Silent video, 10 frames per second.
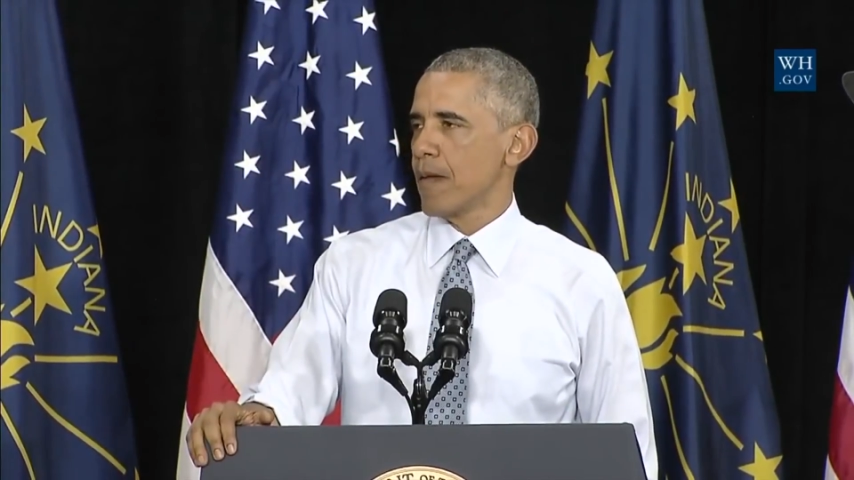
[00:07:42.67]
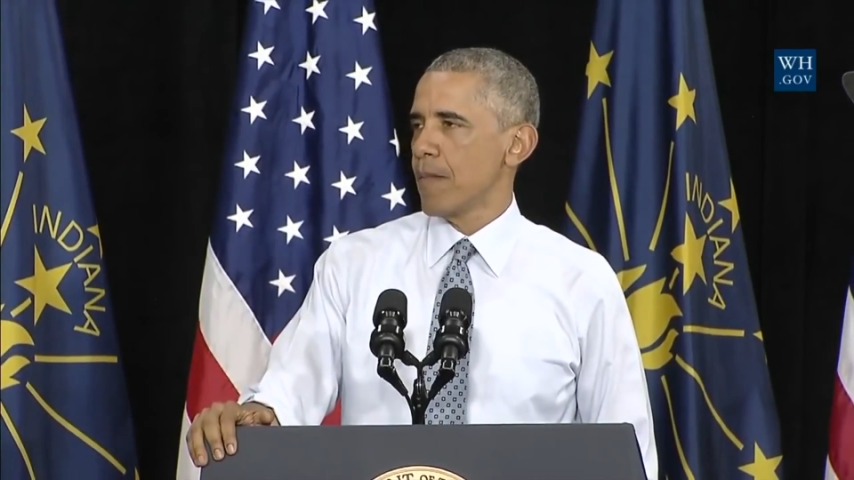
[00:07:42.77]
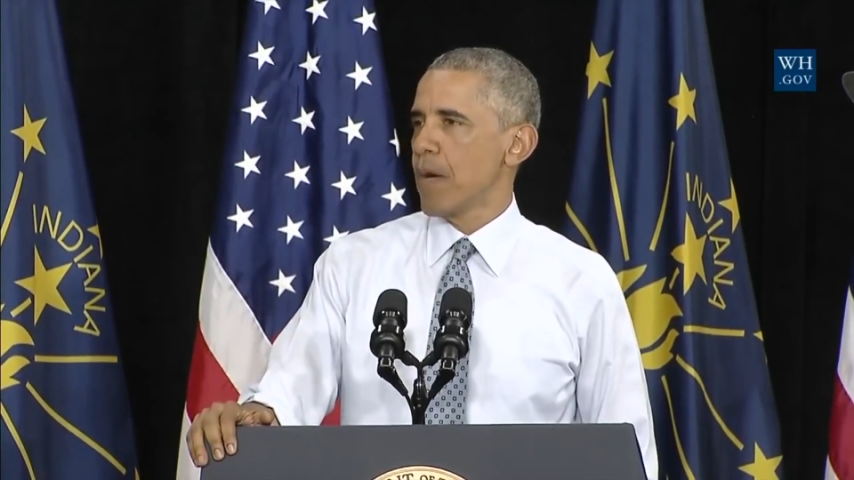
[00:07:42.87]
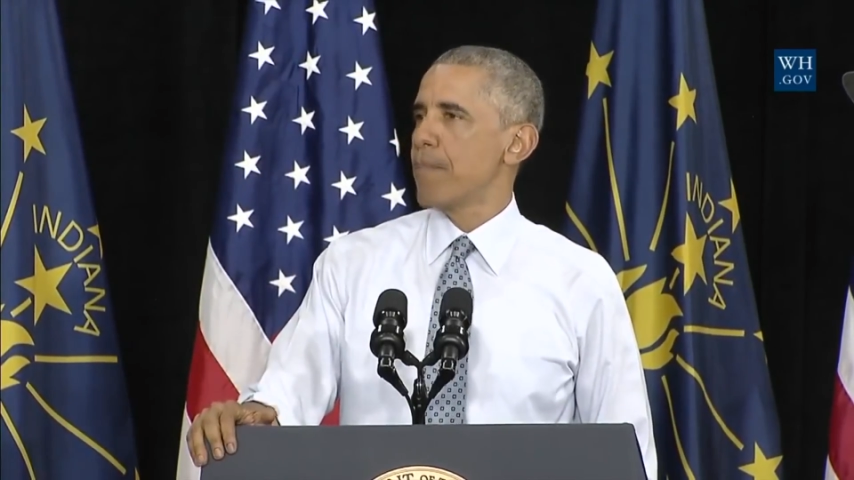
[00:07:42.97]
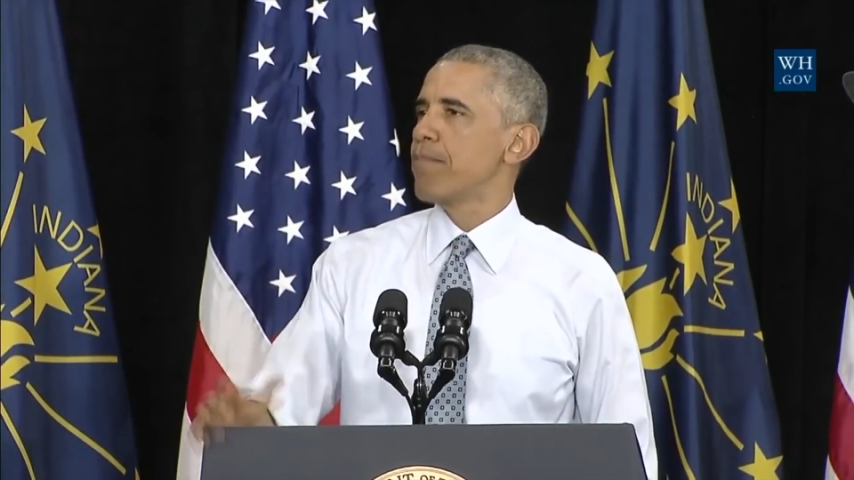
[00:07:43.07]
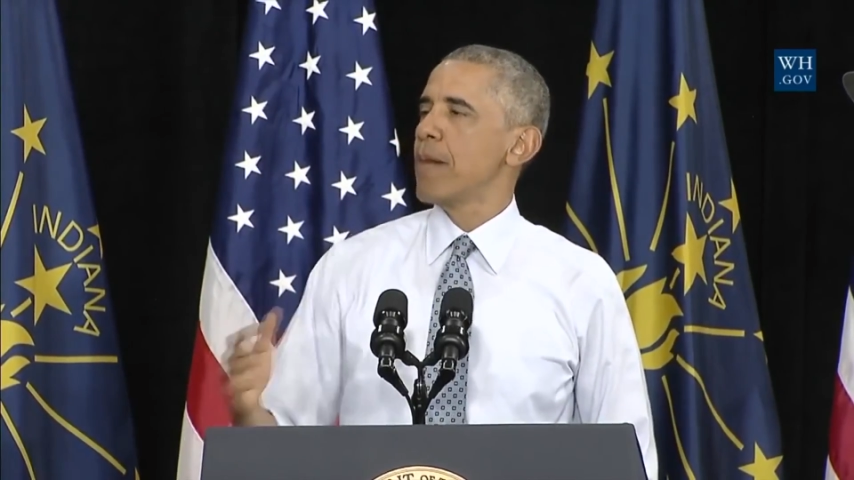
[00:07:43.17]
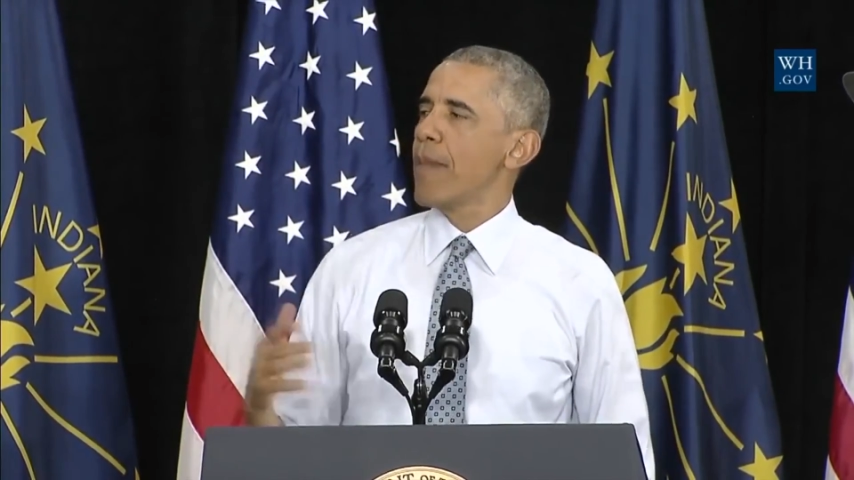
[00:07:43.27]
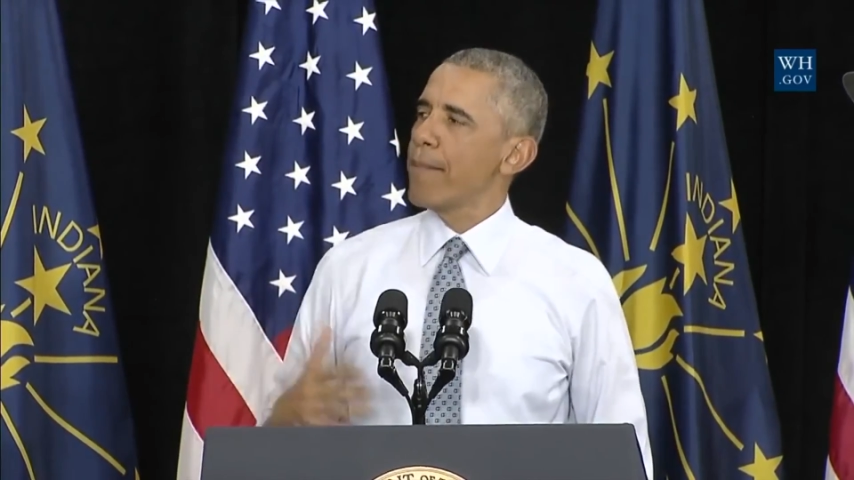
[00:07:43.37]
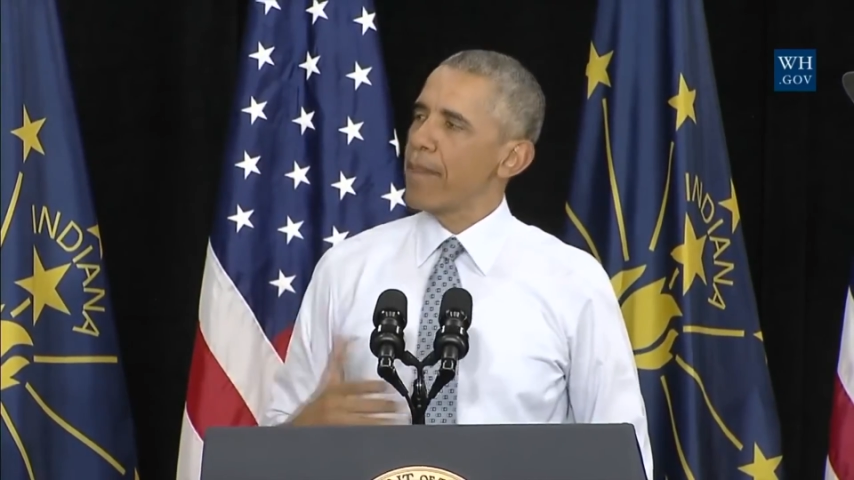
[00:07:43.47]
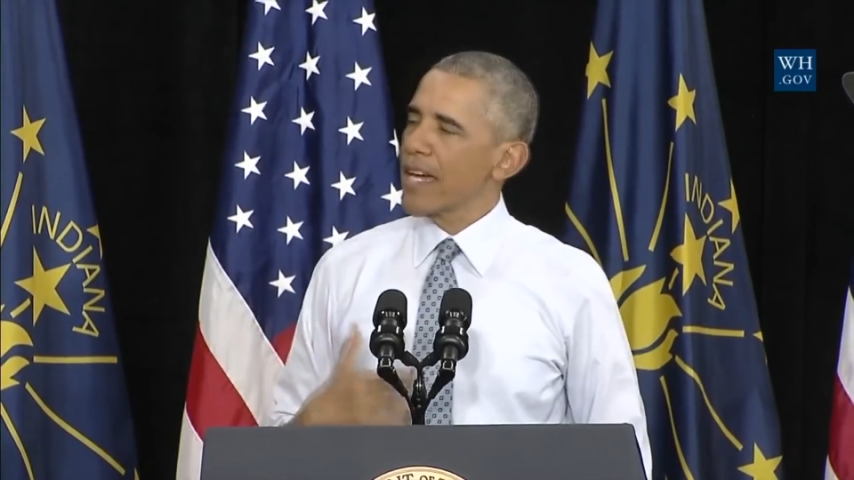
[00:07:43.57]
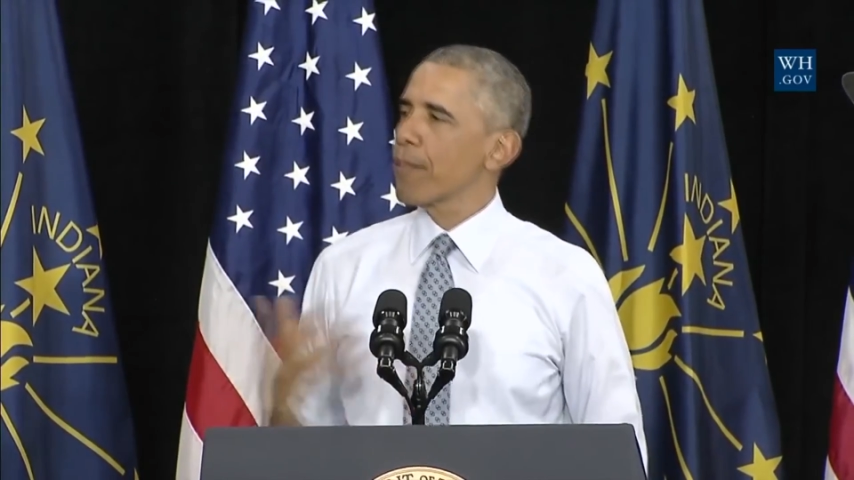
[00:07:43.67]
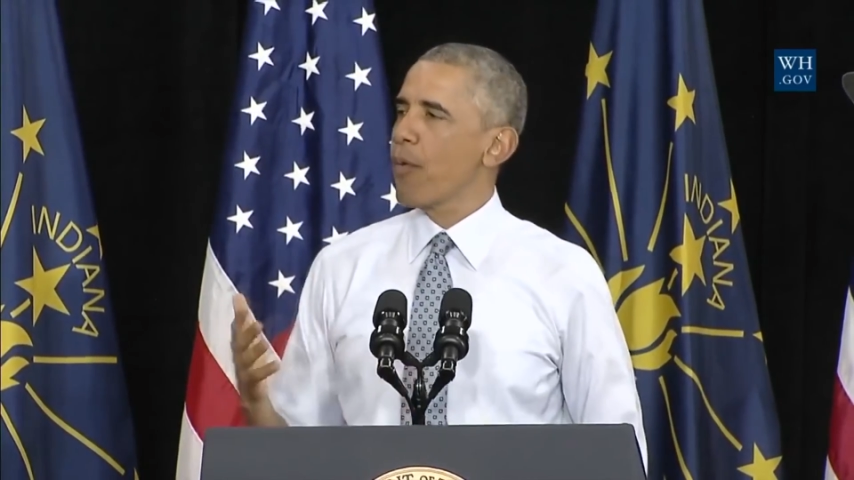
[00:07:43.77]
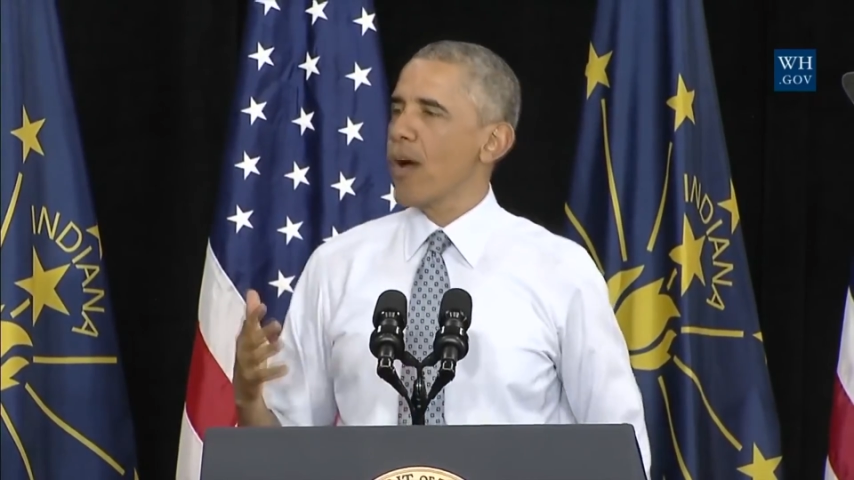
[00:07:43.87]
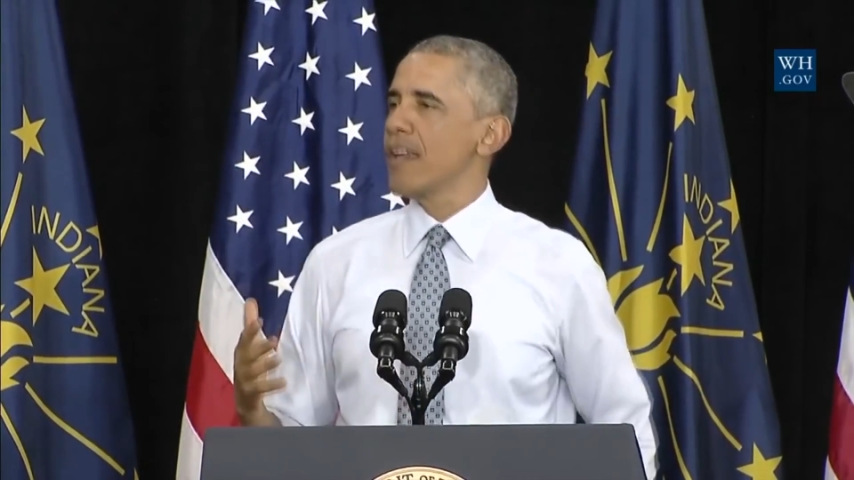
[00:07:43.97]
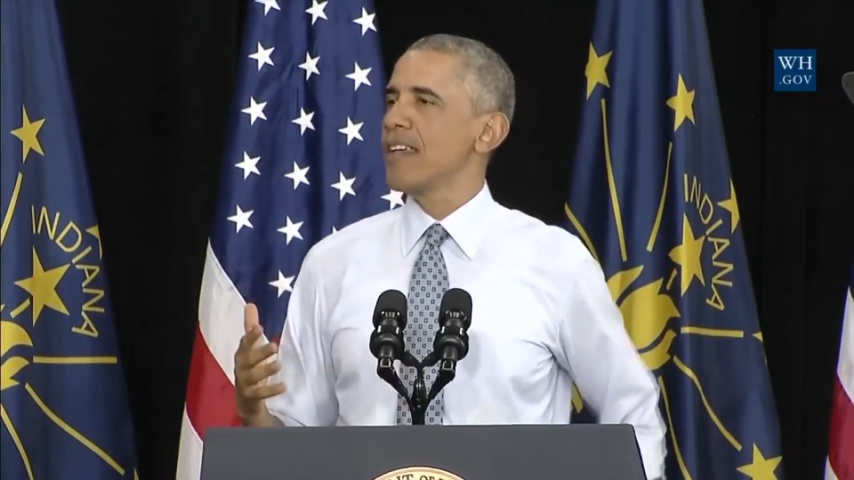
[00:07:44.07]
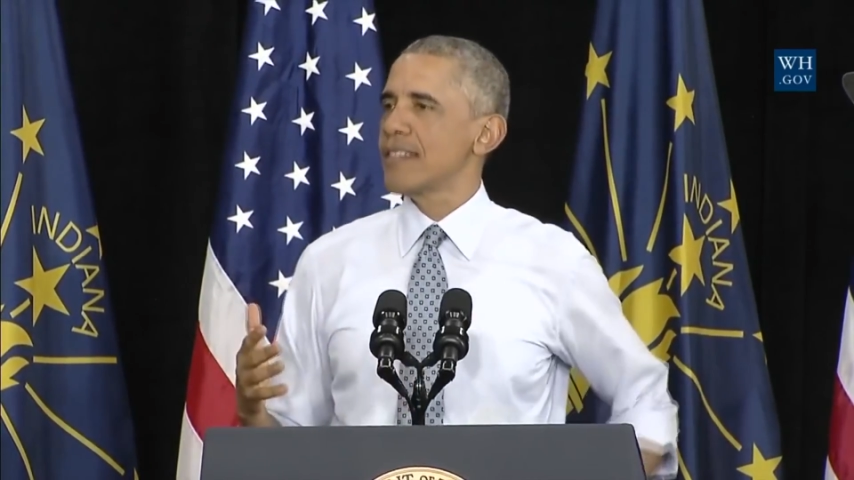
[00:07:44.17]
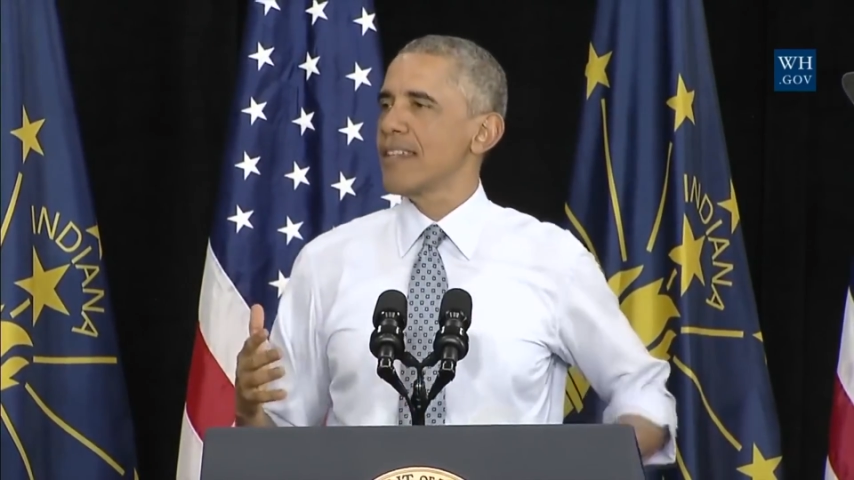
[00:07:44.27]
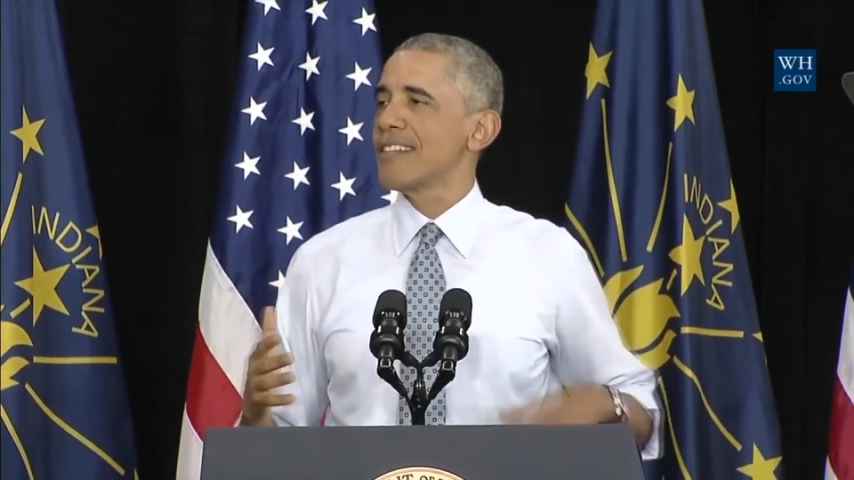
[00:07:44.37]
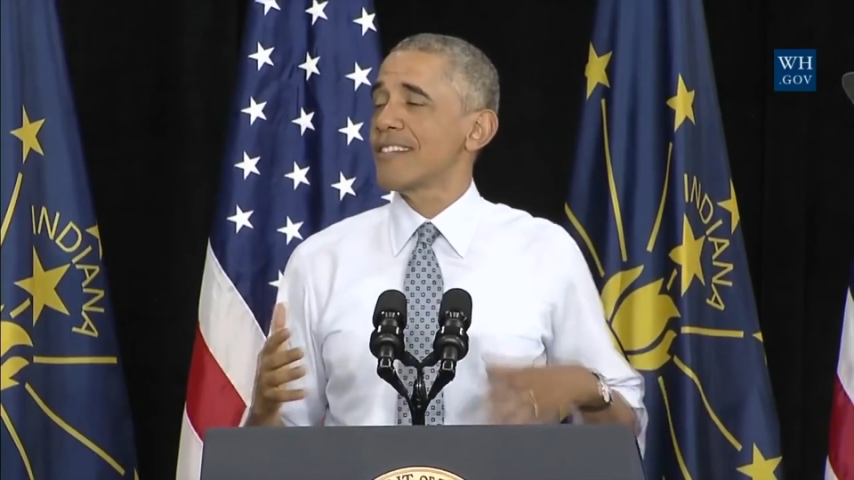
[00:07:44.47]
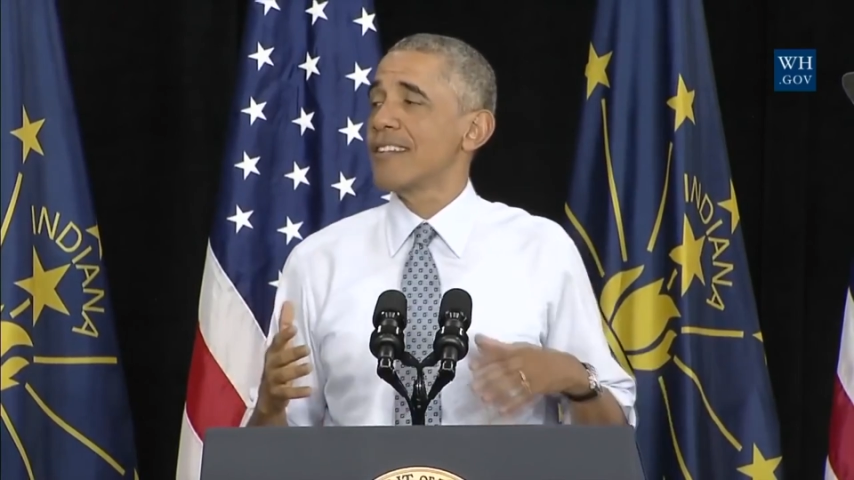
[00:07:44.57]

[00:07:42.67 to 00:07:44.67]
But my bigger point is